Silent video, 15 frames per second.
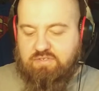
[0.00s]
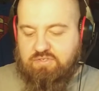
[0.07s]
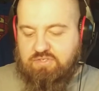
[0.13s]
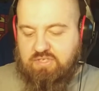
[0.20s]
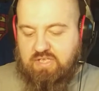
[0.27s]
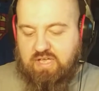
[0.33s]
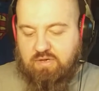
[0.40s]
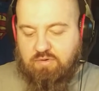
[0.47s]

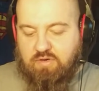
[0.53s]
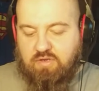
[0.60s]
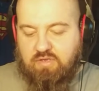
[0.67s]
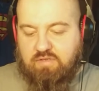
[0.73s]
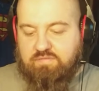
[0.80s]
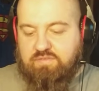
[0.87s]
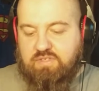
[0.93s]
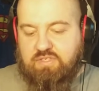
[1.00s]
see how
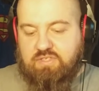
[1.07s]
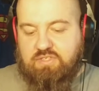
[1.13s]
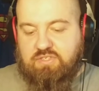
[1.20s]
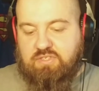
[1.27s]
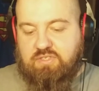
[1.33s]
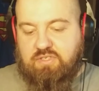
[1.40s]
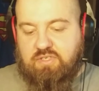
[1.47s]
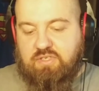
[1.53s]
all of
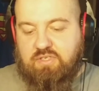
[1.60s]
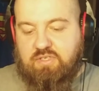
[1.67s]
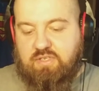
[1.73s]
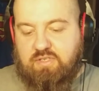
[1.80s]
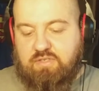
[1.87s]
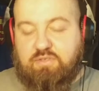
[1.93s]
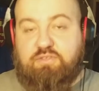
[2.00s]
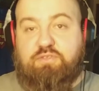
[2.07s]
this
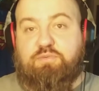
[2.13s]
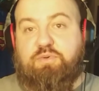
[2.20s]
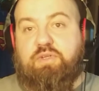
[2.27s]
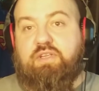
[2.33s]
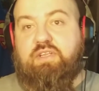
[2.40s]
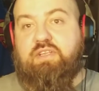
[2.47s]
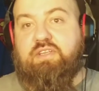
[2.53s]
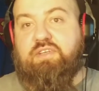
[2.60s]
looks
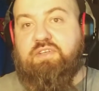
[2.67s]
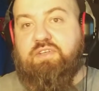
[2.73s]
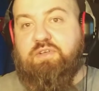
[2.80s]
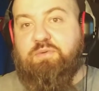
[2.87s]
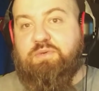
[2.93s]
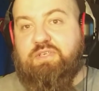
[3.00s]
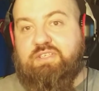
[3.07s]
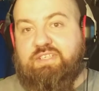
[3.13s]
when
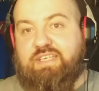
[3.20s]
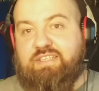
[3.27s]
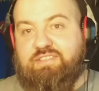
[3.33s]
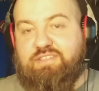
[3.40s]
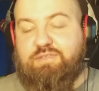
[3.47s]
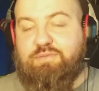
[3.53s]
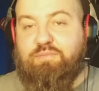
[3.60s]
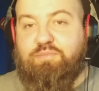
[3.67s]
it
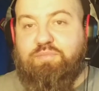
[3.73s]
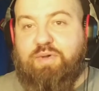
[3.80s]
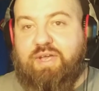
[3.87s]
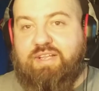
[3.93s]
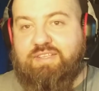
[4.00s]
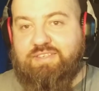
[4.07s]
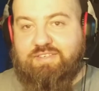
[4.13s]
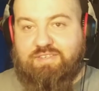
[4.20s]
gets some
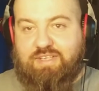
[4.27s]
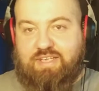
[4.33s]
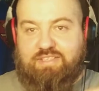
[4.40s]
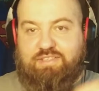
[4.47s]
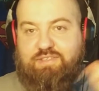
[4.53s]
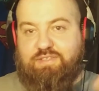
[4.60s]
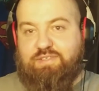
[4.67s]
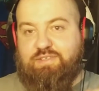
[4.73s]
paint and
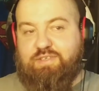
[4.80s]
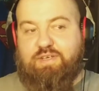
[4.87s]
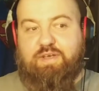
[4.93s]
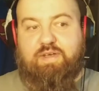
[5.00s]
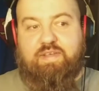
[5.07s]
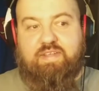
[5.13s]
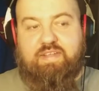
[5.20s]
gets a